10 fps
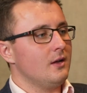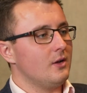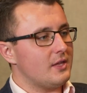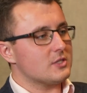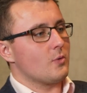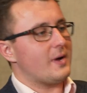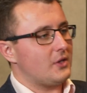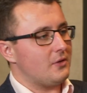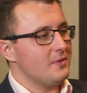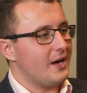Look, let's talk about
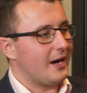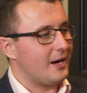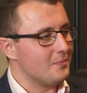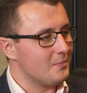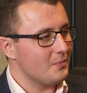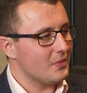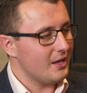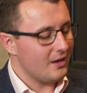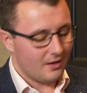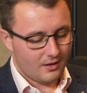you. Um,
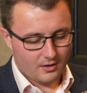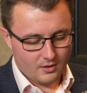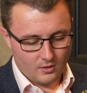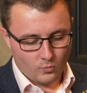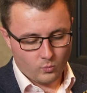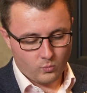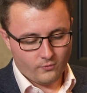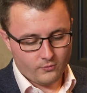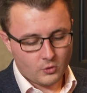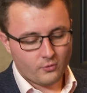
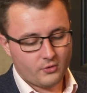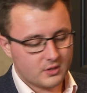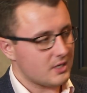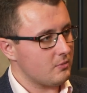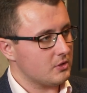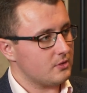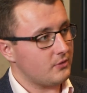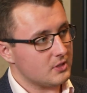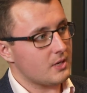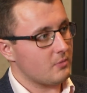your first time on the
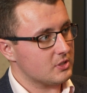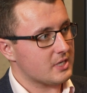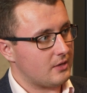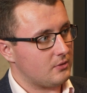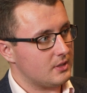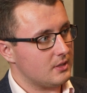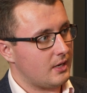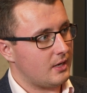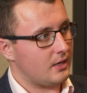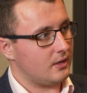first time on the channel
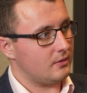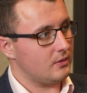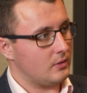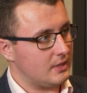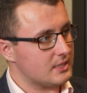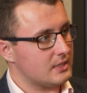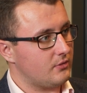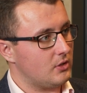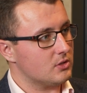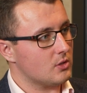uh, in this interview.